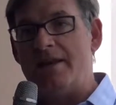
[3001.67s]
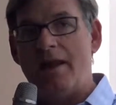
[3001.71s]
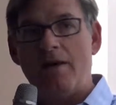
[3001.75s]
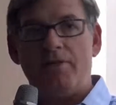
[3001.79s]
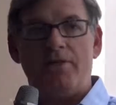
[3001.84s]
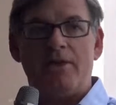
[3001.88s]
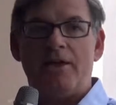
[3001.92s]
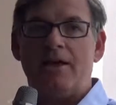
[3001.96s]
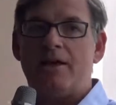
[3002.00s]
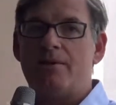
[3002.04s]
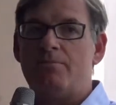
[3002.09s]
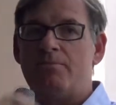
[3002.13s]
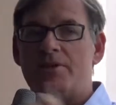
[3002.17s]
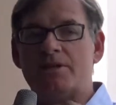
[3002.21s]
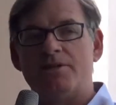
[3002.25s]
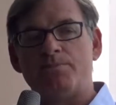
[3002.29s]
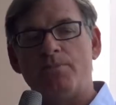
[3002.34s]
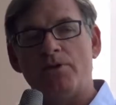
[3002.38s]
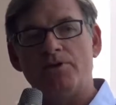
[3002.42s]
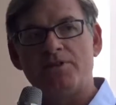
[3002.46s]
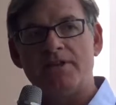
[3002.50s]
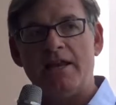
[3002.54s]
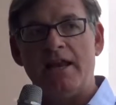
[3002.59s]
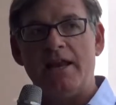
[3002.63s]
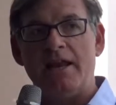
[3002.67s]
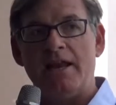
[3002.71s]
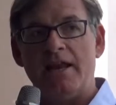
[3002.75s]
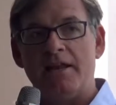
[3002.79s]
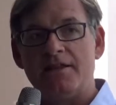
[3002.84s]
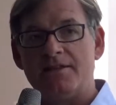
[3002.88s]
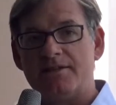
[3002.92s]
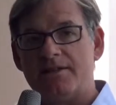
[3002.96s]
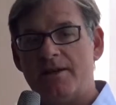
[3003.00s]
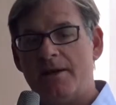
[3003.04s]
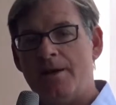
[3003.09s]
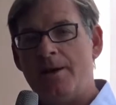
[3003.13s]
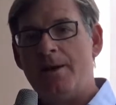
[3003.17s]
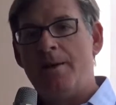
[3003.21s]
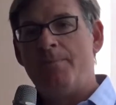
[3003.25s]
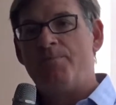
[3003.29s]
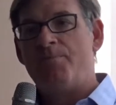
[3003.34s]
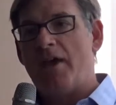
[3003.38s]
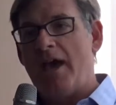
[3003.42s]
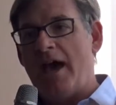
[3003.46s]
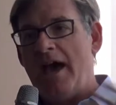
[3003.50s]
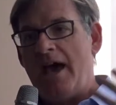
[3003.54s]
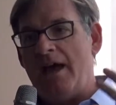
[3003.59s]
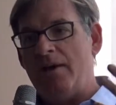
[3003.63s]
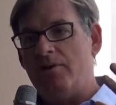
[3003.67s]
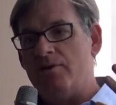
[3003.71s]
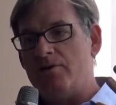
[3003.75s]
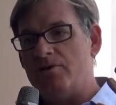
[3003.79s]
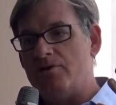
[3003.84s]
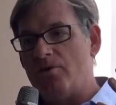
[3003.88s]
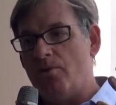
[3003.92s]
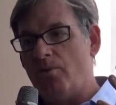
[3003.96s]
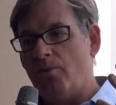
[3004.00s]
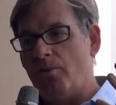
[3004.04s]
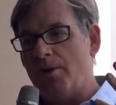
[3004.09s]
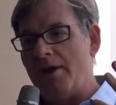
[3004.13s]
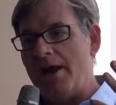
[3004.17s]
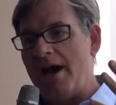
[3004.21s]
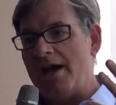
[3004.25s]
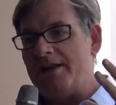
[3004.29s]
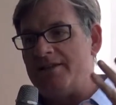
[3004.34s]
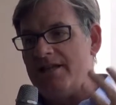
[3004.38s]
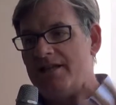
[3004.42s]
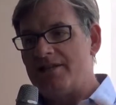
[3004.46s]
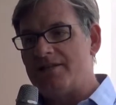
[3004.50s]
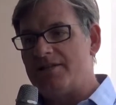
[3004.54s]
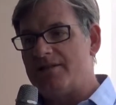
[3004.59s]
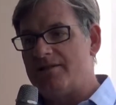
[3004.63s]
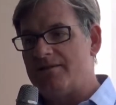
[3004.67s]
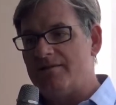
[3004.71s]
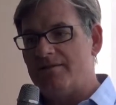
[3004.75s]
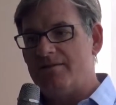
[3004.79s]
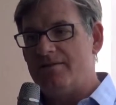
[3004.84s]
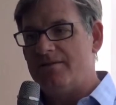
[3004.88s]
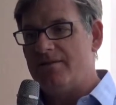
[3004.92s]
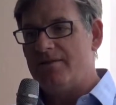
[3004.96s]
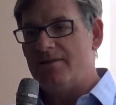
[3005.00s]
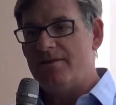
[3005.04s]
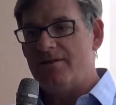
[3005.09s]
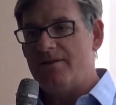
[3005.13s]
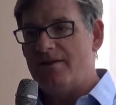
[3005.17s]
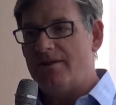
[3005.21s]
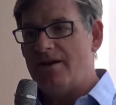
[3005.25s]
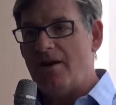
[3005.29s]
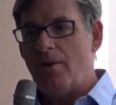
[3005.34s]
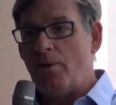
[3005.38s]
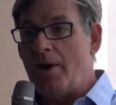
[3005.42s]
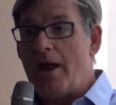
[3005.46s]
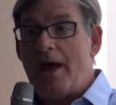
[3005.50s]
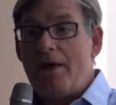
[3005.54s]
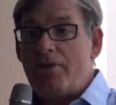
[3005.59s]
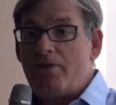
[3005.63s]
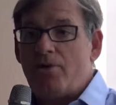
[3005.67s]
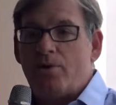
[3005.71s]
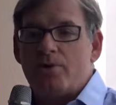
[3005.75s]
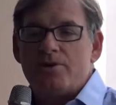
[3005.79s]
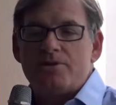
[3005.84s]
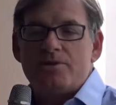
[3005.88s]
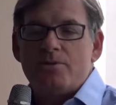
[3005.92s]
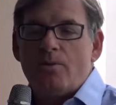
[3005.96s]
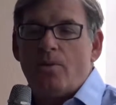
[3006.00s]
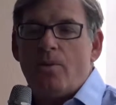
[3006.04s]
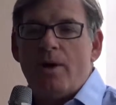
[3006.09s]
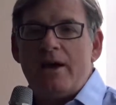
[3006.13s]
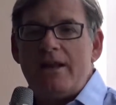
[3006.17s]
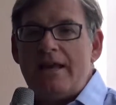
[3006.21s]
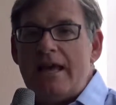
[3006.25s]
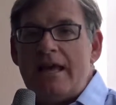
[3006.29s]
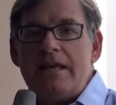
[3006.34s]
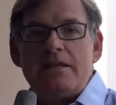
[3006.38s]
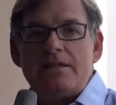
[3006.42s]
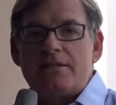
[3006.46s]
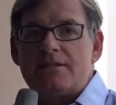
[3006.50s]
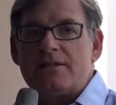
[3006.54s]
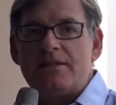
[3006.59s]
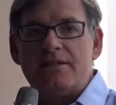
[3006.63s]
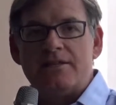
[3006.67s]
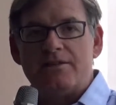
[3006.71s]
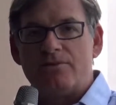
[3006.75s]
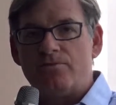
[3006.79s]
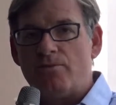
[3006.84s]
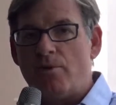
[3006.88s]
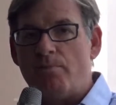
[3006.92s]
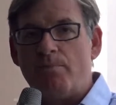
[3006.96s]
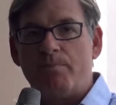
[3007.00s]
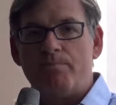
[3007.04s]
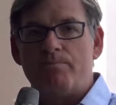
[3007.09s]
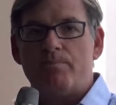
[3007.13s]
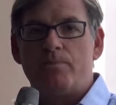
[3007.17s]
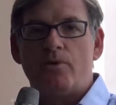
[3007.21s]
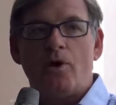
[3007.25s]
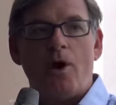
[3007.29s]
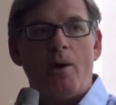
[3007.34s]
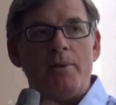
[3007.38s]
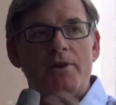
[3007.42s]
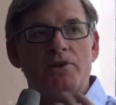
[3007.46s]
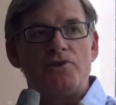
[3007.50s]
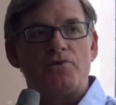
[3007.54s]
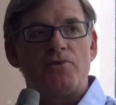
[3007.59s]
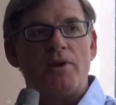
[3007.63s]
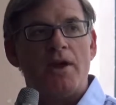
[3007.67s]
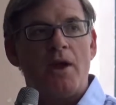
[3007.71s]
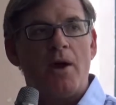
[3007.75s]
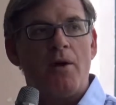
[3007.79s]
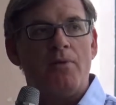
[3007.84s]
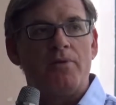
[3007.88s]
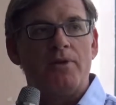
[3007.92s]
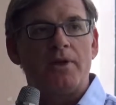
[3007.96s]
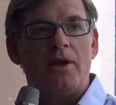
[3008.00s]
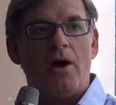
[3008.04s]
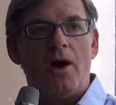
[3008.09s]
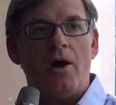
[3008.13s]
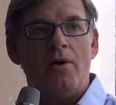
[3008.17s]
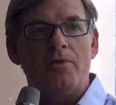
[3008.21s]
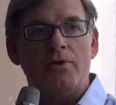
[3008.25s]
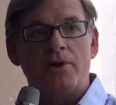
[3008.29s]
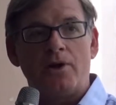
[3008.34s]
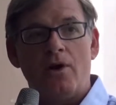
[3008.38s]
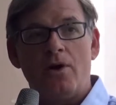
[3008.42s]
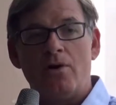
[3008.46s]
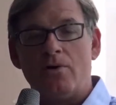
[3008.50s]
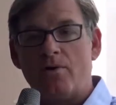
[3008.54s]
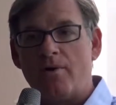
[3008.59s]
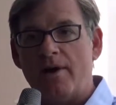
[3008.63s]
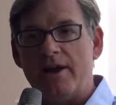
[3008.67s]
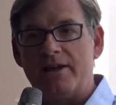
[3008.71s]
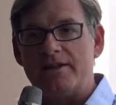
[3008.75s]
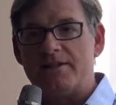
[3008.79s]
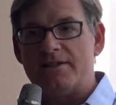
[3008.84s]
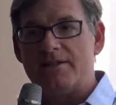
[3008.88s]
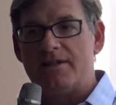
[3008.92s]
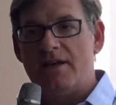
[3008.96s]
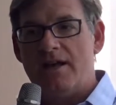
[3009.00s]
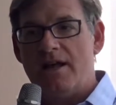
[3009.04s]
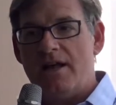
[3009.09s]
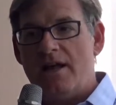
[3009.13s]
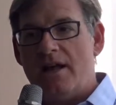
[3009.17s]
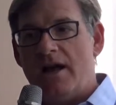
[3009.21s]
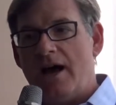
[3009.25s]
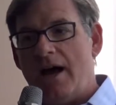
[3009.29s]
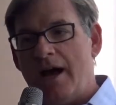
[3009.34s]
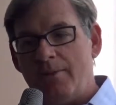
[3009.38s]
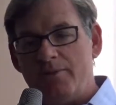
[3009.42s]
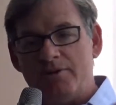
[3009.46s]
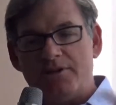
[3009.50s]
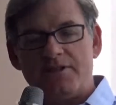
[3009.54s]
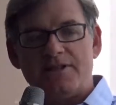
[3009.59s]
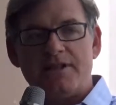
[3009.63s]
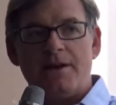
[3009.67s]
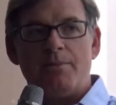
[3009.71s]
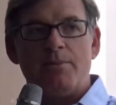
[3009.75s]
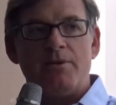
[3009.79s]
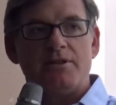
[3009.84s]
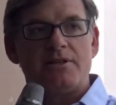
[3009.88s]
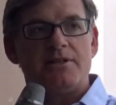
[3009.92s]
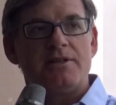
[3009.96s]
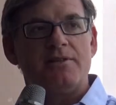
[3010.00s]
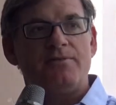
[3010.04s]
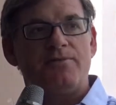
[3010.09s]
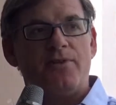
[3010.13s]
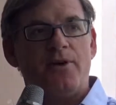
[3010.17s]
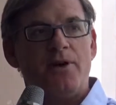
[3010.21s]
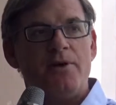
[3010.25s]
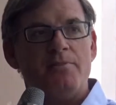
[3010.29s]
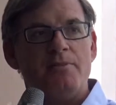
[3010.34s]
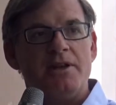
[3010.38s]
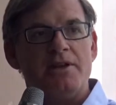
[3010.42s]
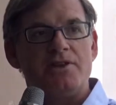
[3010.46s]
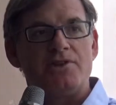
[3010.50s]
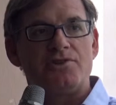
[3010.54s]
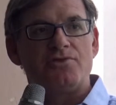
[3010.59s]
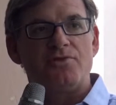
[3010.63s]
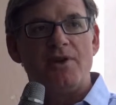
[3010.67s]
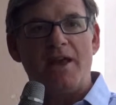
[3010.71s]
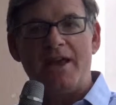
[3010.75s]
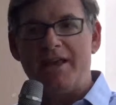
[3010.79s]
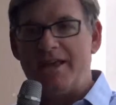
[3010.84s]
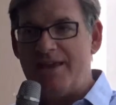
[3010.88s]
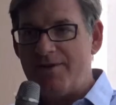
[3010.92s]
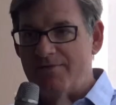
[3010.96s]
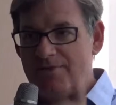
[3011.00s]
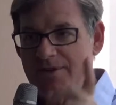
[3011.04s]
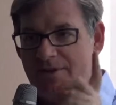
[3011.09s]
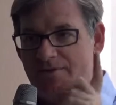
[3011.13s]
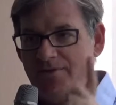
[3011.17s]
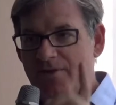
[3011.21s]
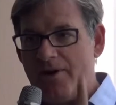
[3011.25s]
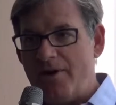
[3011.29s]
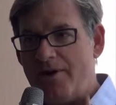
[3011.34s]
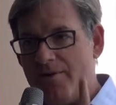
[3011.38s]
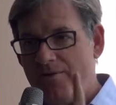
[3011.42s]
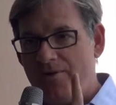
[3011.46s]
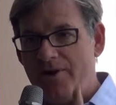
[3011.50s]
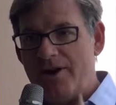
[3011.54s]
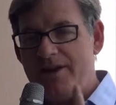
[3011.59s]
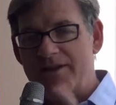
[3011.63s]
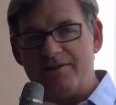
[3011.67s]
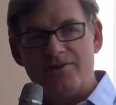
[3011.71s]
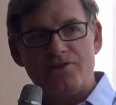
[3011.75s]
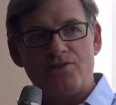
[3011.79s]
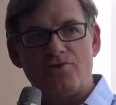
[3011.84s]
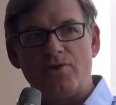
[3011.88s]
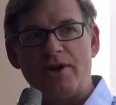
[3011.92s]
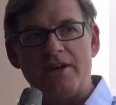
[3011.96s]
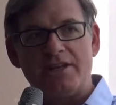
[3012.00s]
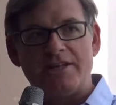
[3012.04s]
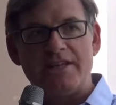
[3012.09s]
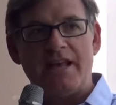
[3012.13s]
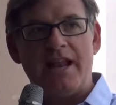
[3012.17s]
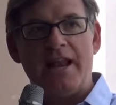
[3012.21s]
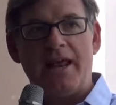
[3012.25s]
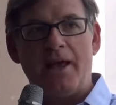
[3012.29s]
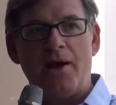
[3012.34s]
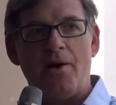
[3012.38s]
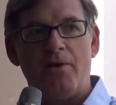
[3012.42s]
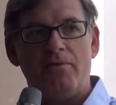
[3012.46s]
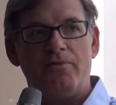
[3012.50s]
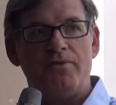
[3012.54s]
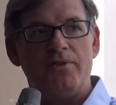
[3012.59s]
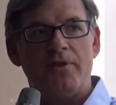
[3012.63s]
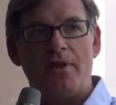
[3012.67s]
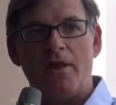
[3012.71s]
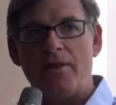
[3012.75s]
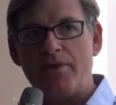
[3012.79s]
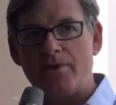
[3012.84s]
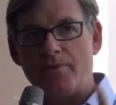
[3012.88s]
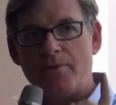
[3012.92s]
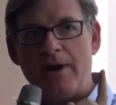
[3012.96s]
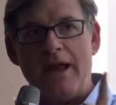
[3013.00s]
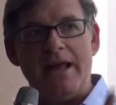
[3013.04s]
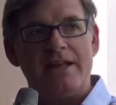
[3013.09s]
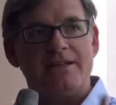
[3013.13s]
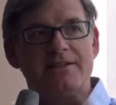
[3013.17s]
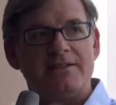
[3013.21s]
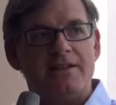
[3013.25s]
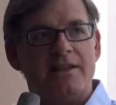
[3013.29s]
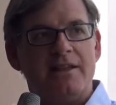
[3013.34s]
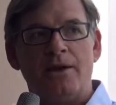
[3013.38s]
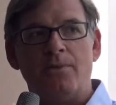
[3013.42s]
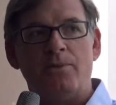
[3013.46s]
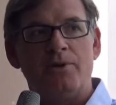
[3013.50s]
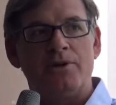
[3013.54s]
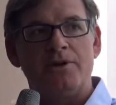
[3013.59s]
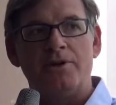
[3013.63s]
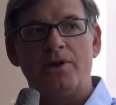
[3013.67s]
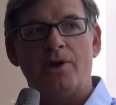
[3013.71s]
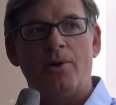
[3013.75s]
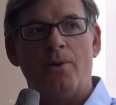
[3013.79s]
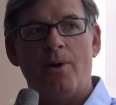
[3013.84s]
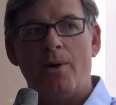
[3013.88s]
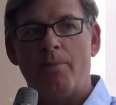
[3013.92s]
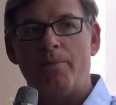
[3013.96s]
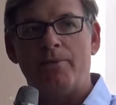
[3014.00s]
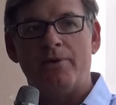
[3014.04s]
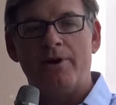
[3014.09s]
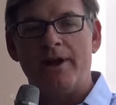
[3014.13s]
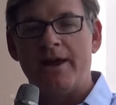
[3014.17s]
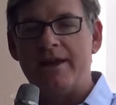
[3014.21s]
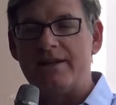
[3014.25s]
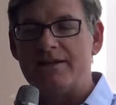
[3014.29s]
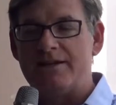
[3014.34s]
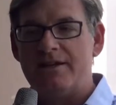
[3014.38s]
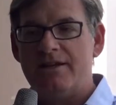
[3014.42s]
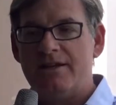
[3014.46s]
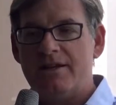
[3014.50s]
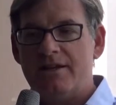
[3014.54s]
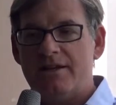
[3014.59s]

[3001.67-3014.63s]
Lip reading: Nothing can be spontaneous. And when I did what I thought some quite innocent commentary on the Congress, I was summoned to the foreign ministry and given a very, very strict telling off and a threat that they wouldn't cooperate.